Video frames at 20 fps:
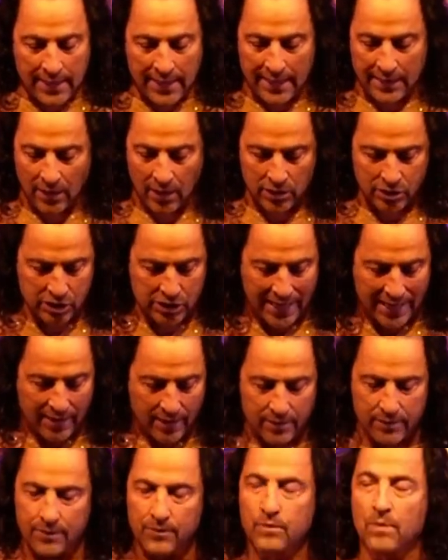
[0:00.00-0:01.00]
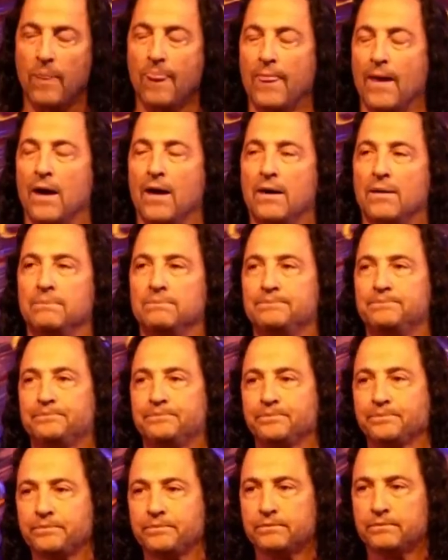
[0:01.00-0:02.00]
And I'll share um,
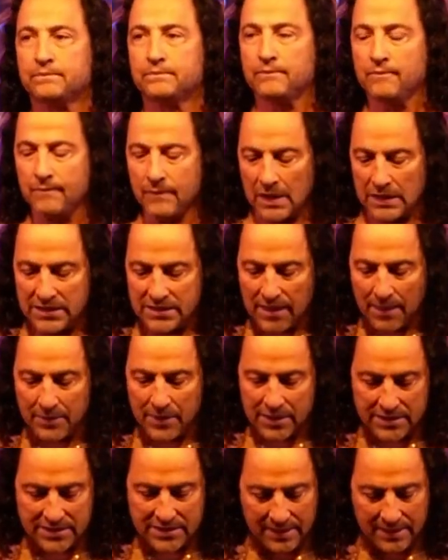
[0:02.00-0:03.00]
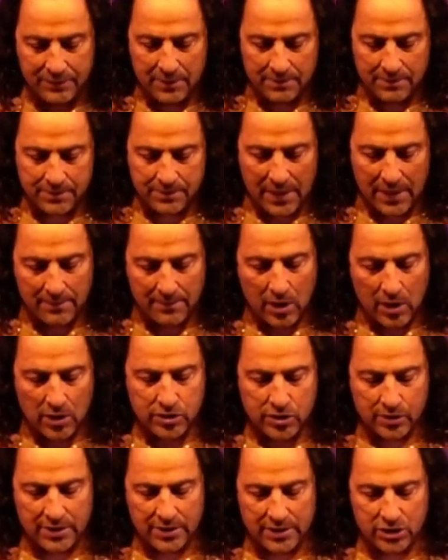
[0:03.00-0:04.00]
some of the symptoms, but I'm
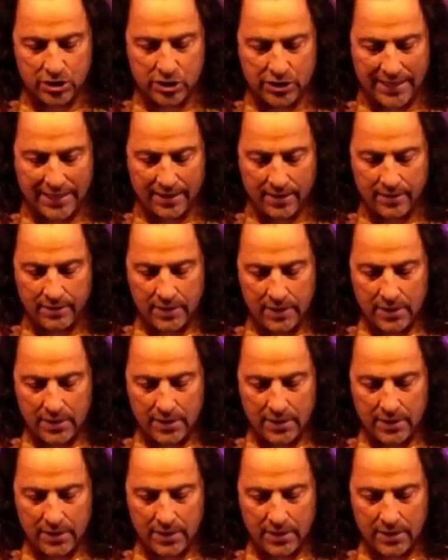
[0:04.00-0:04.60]
also going to share,